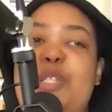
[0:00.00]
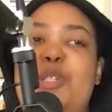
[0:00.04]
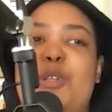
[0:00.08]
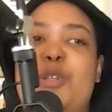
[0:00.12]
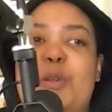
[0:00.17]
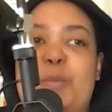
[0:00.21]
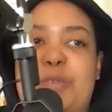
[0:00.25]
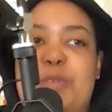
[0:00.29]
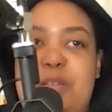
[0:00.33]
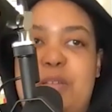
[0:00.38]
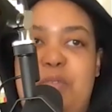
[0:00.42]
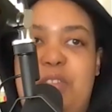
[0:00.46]
you're
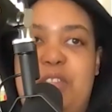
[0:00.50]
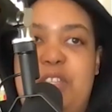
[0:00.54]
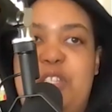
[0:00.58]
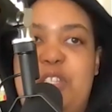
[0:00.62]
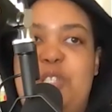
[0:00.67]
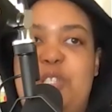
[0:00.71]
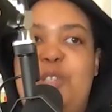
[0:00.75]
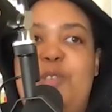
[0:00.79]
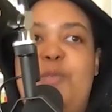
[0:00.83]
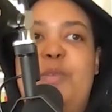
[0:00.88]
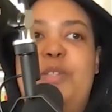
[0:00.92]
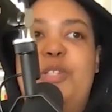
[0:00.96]
a
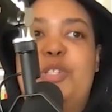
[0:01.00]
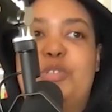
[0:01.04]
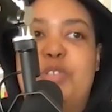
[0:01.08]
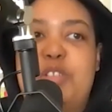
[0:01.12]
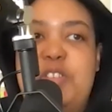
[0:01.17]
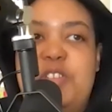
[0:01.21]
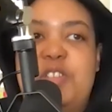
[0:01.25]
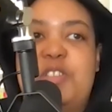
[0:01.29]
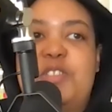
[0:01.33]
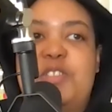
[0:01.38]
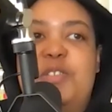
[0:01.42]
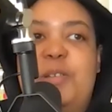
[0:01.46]
privilege, you've been
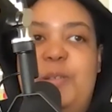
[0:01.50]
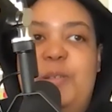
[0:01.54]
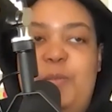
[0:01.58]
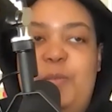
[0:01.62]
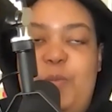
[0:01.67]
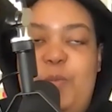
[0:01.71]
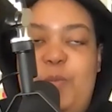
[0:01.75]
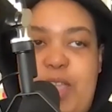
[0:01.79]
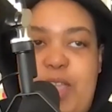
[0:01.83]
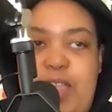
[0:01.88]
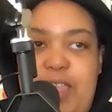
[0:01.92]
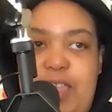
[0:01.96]
treated a
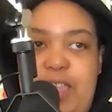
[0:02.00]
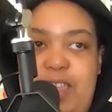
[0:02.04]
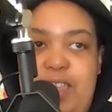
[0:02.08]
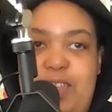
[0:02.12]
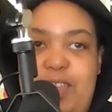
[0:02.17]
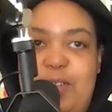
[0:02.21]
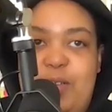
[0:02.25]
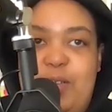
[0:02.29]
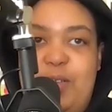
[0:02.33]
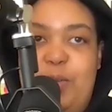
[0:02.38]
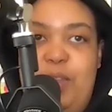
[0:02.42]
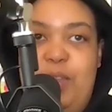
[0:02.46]
certain way
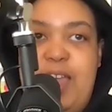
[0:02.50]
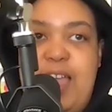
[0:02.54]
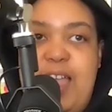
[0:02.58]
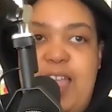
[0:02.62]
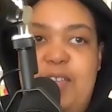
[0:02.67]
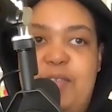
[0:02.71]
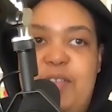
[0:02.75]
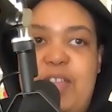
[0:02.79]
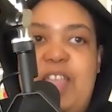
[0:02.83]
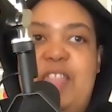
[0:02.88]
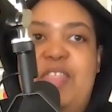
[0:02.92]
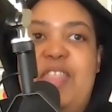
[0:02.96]
your whole
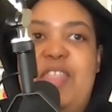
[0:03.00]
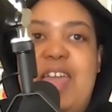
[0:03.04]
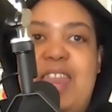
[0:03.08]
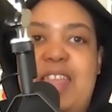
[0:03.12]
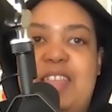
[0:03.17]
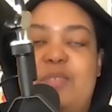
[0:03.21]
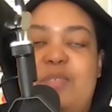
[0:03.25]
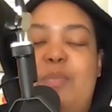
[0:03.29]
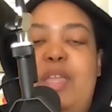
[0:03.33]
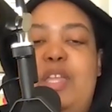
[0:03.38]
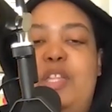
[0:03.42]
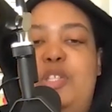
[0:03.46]
life, and that
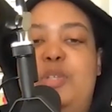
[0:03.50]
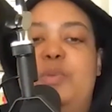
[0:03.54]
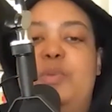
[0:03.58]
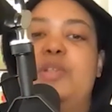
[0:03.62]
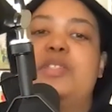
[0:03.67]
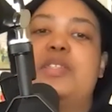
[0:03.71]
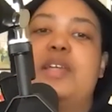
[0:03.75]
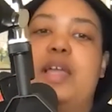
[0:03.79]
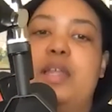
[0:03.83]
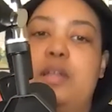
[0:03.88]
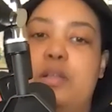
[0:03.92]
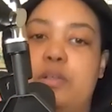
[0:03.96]
has made you
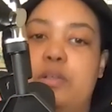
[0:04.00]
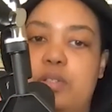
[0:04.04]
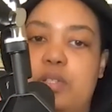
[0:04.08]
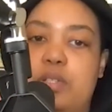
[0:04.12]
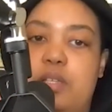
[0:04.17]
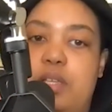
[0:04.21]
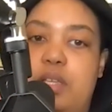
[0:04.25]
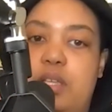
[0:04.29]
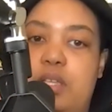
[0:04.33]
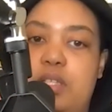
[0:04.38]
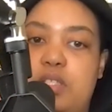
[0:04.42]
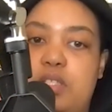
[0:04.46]
entitled.
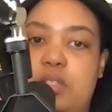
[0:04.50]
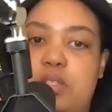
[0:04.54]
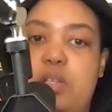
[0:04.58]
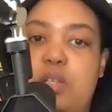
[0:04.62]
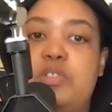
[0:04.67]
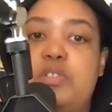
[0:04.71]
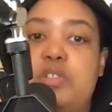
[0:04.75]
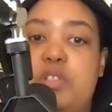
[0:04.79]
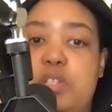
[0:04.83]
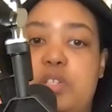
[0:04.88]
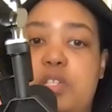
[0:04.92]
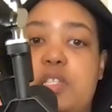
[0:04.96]
So
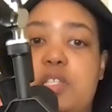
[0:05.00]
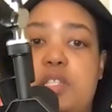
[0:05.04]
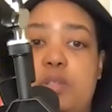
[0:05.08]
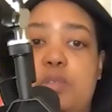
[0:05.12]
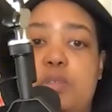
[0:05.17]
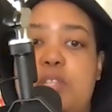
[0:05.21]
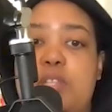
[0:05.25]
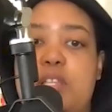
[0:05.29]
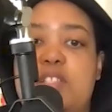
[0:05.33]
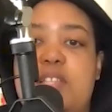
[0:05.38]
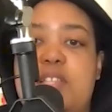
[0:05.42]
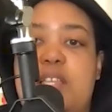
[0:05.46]
those are just two
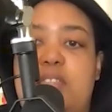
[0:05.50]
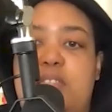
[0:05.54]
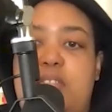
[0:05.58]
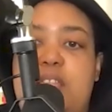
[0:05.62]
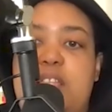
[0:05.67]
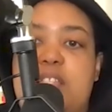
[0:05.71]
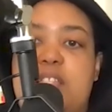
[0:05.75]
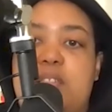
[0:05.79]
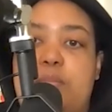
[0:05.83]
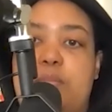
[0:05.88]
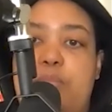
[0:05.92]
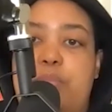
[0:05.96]
things I
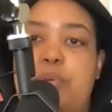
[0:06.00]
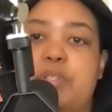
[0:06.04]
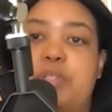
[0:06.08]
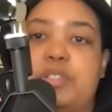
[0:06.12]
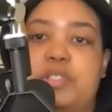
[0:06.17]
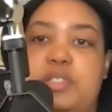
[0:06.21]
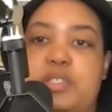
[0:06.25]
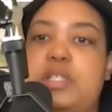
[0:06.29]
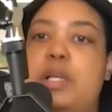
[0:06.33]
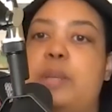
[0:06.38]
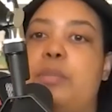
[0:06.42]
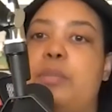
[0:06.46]
think it's important
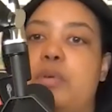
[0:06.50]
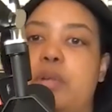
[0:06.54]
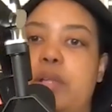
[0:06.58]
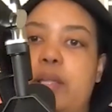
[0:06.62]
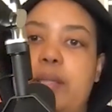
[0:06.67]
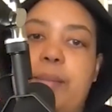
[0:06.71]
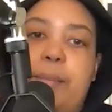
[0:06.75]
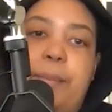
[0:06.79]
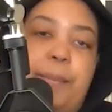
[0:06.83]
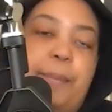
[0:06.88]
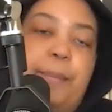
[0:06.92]
to separate.